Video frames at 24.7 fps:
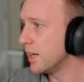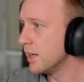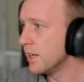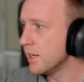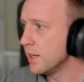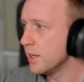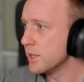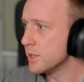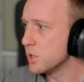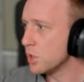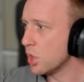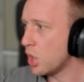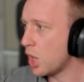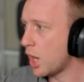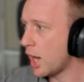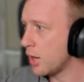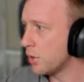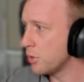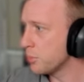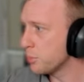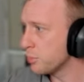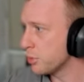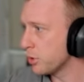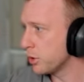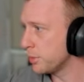So I
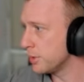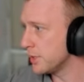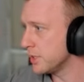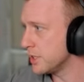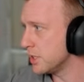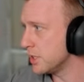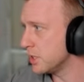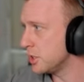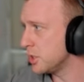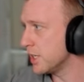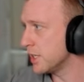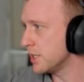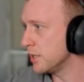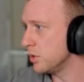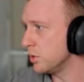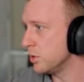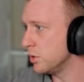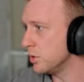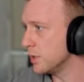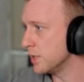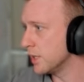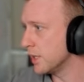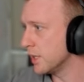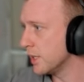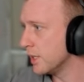would probably suggest
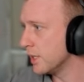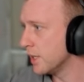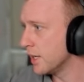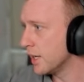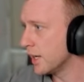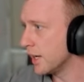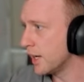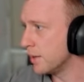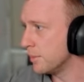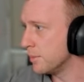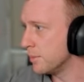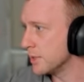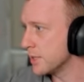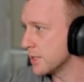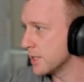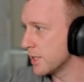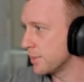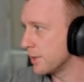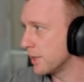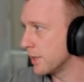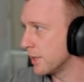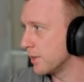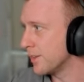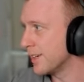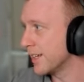using
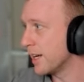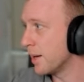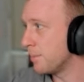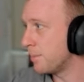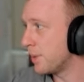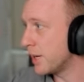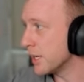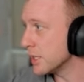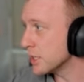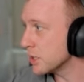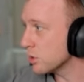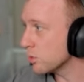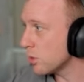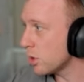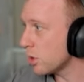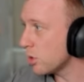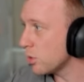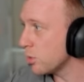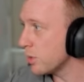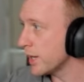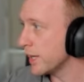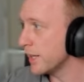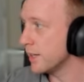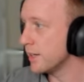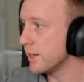something like a
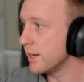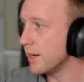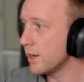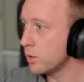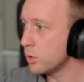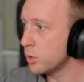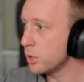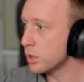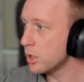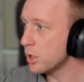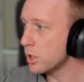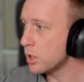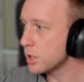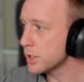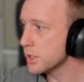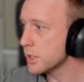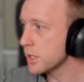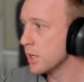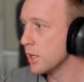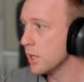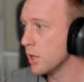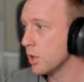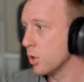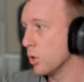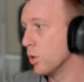Buzzwole and an Eldegoss,
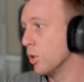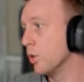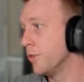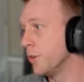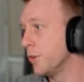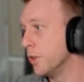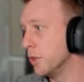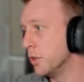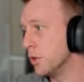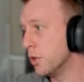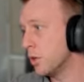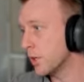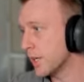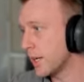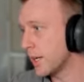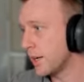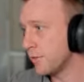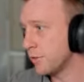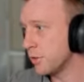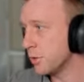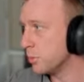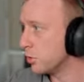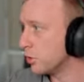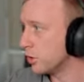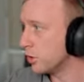or if you're not
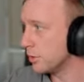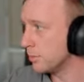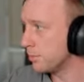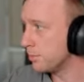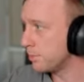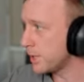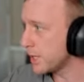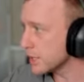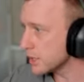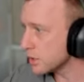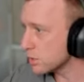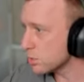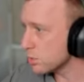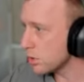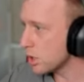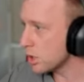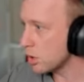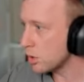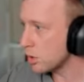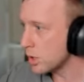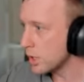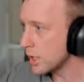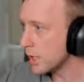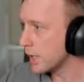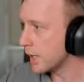comfortable on
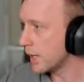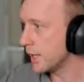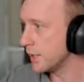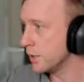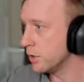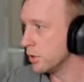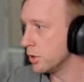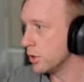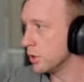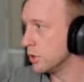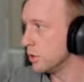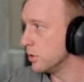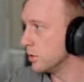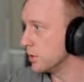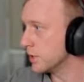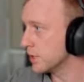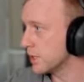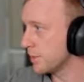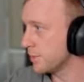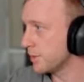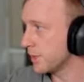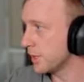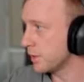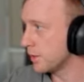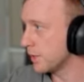Buzzwole, you could use
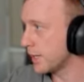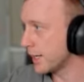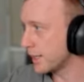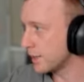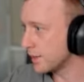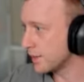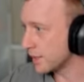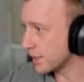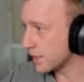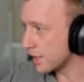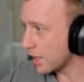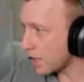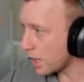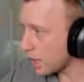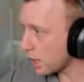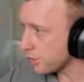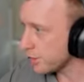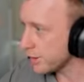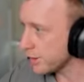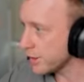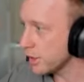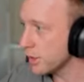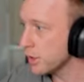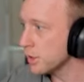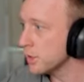something like
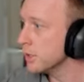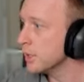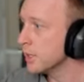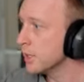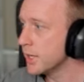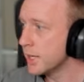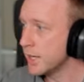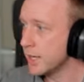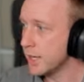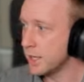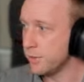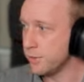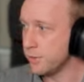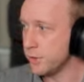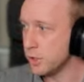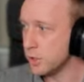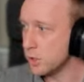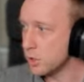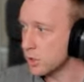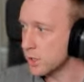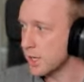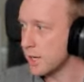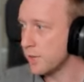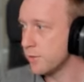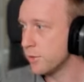Lucario, and if you're
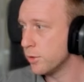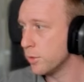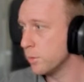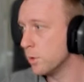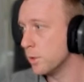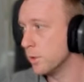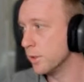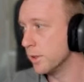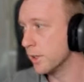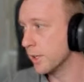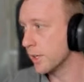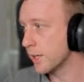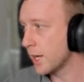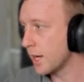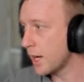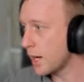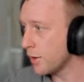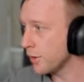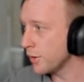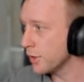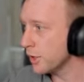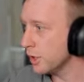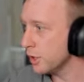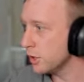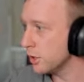not comfortable on
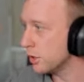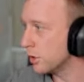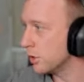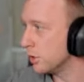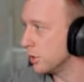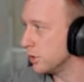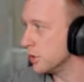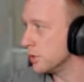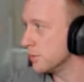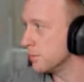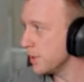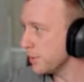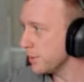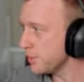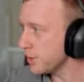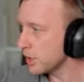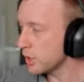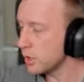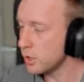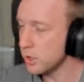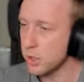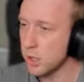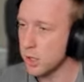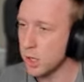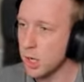Lucario, you could use
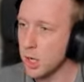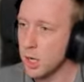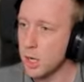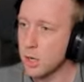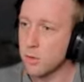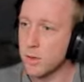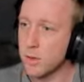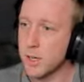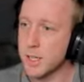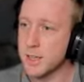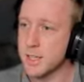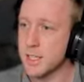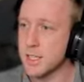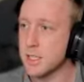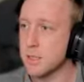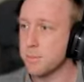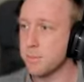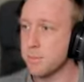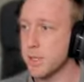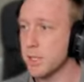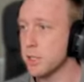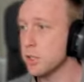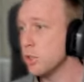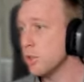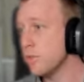Mimikyu, right? There's a
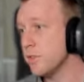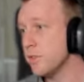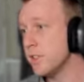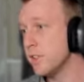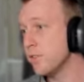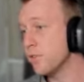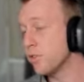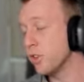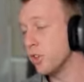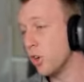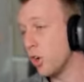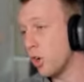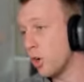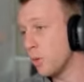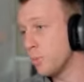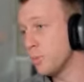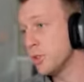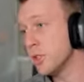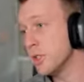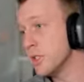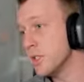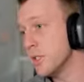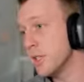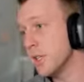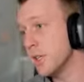bunch of different
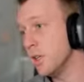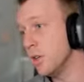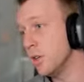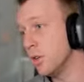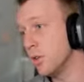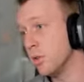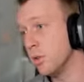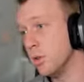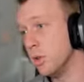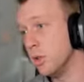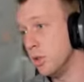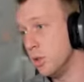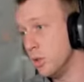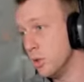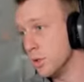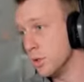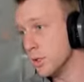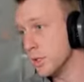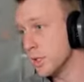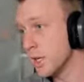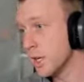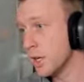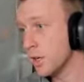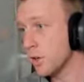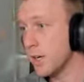options that you could
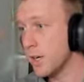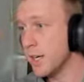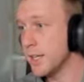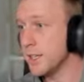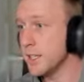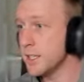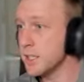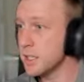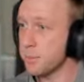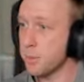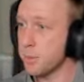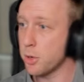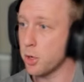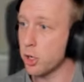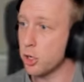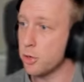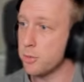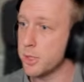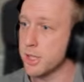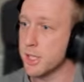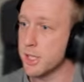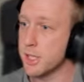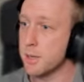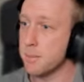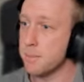use, right? These are
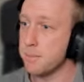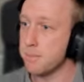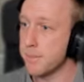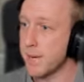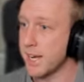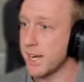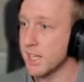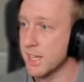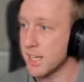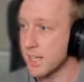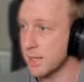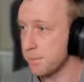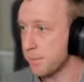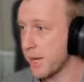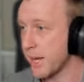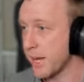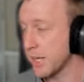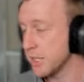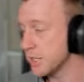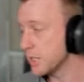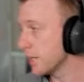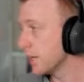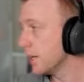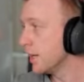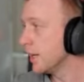Pokemon that are melee
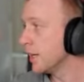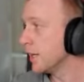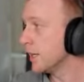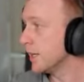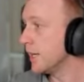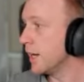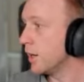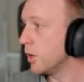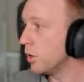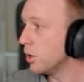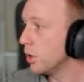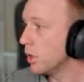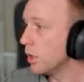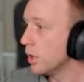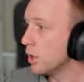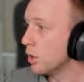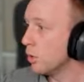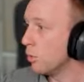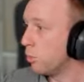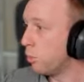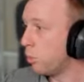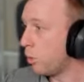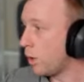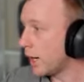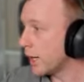based. Now,
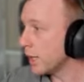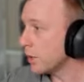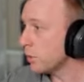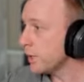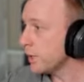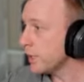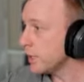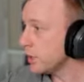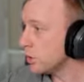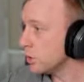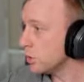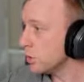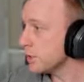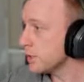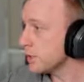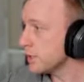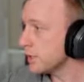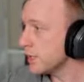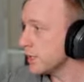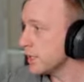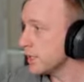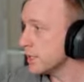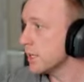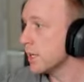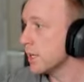why do we use
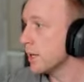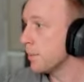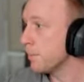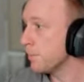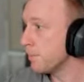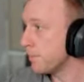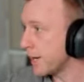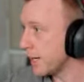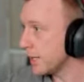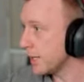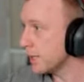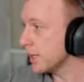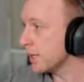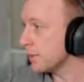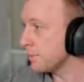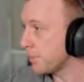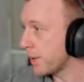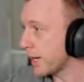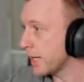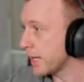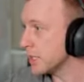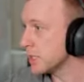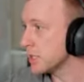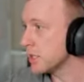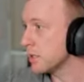these
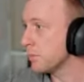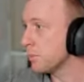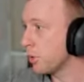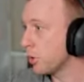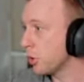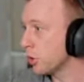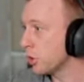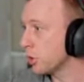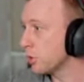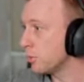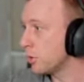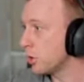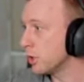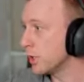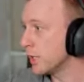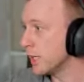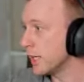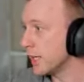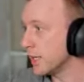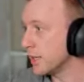melee-based Pokemon in